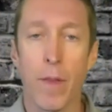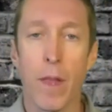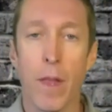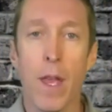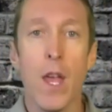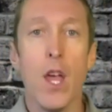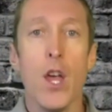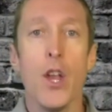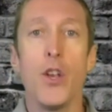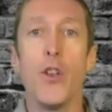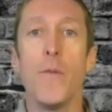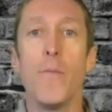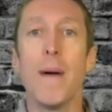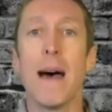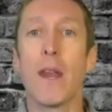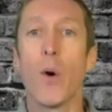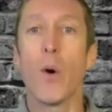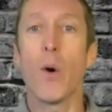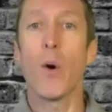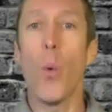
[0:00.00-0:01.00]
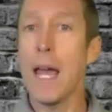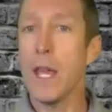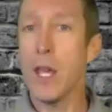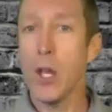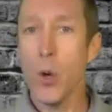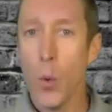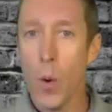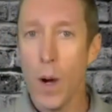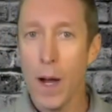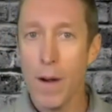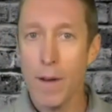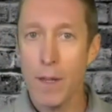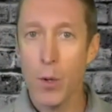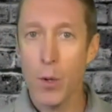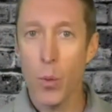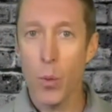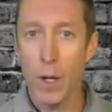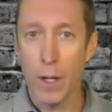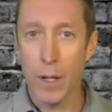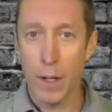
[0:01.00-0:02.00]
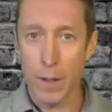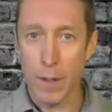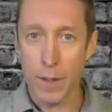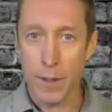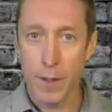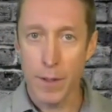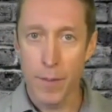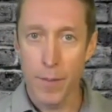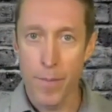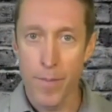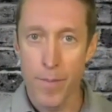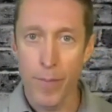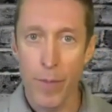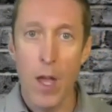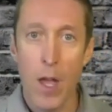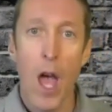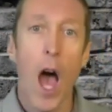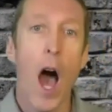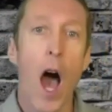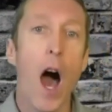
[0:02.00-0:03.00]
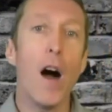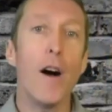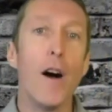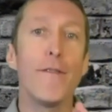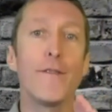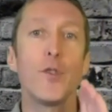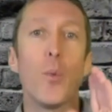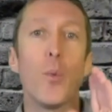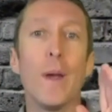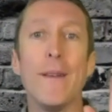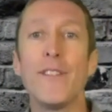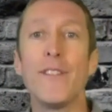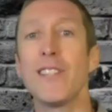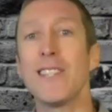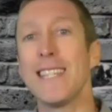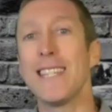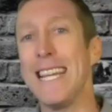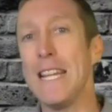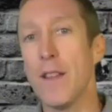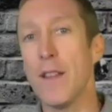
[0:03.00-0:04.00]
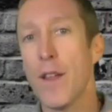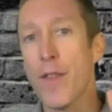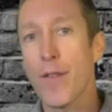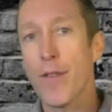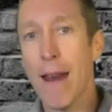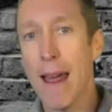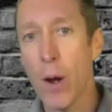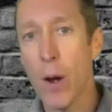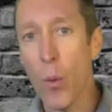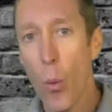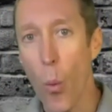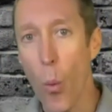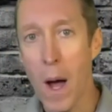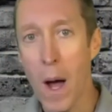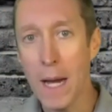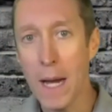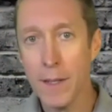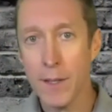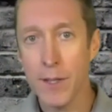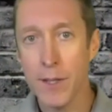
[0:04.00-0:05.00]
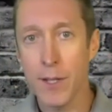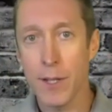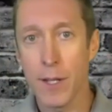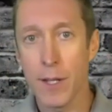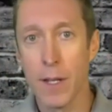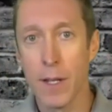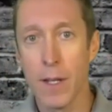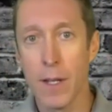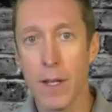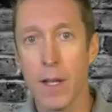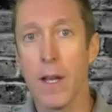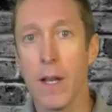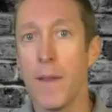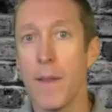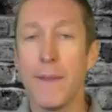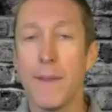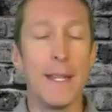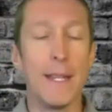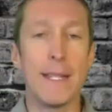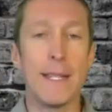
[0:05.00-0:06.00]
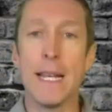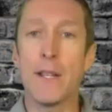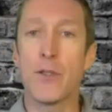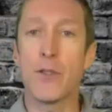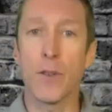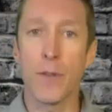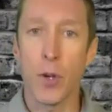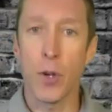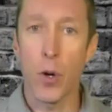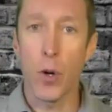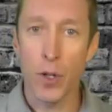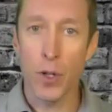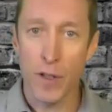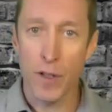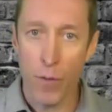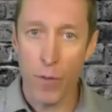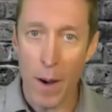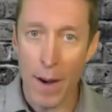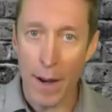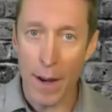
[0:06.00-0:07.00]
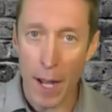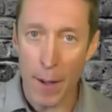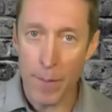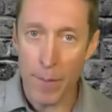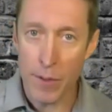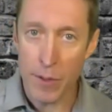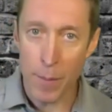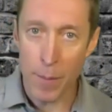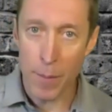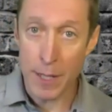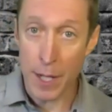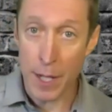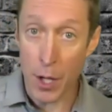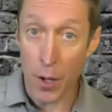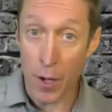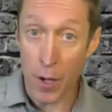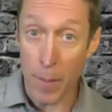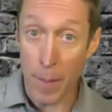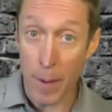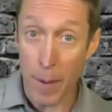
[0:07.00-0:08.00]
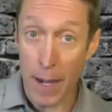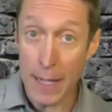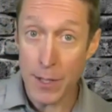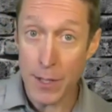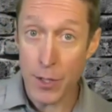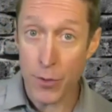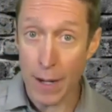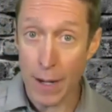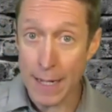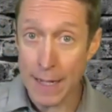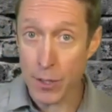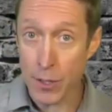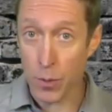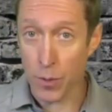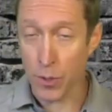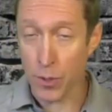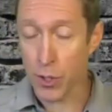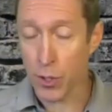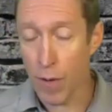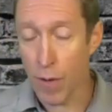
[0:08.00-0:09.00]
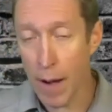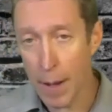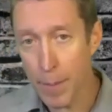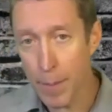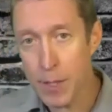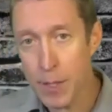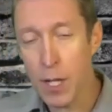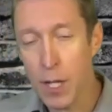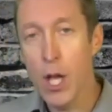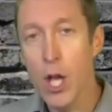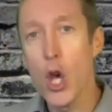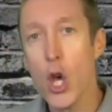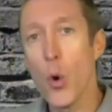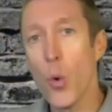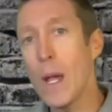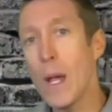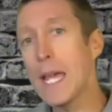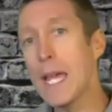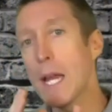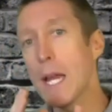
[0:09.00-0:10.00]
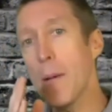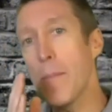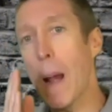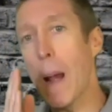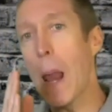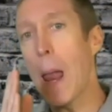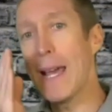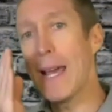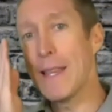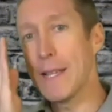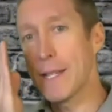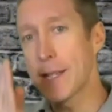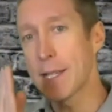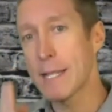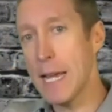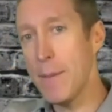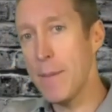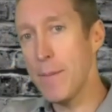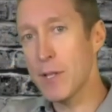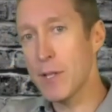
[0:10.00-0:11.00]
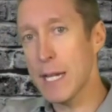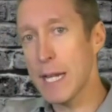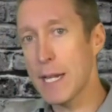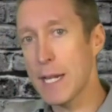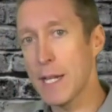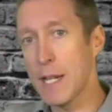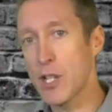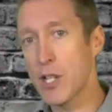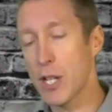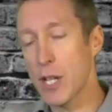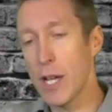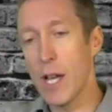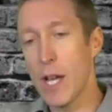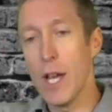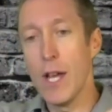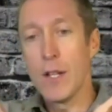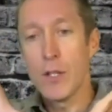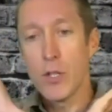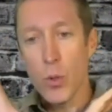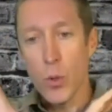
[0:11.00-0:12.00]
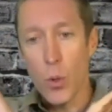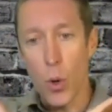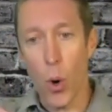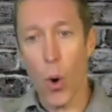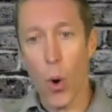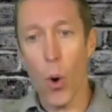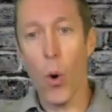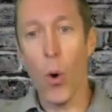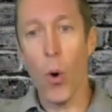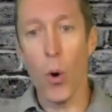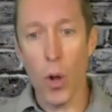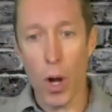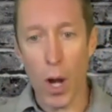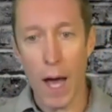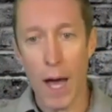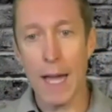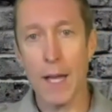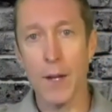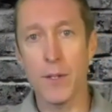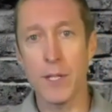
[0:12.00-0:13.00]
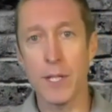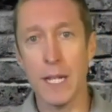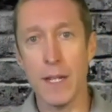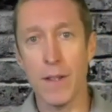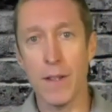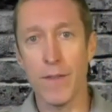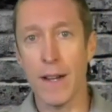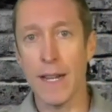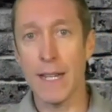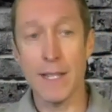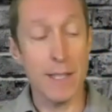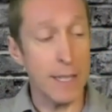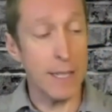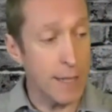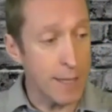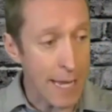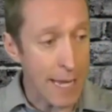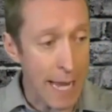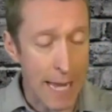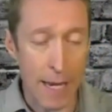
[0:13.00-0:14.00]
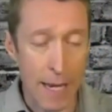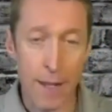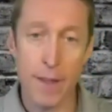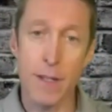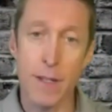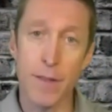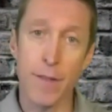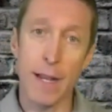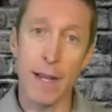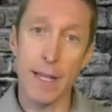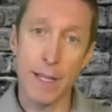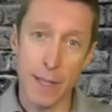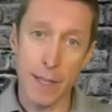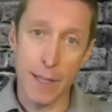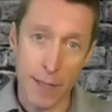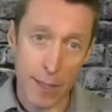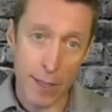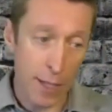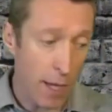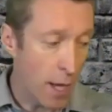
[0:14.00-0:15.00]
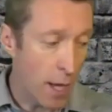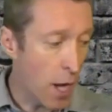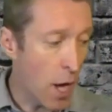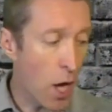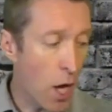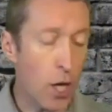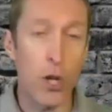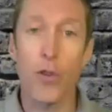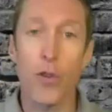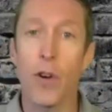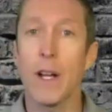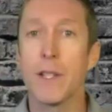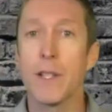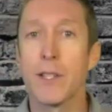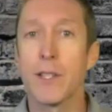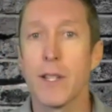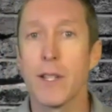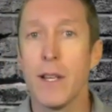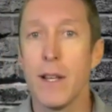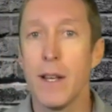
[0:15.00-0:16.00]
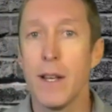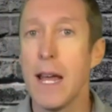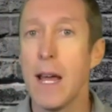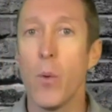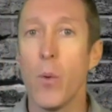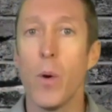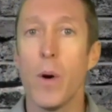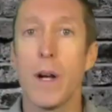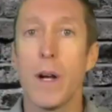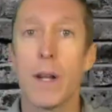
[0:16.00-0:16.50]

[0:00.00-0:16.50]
No matter where you are in the world, after we've seen the threat once, the data, of course, where it comes from is anonymized, right? It's all scrubbed. We can apply the same signature to all IoT devices and other devices across networks,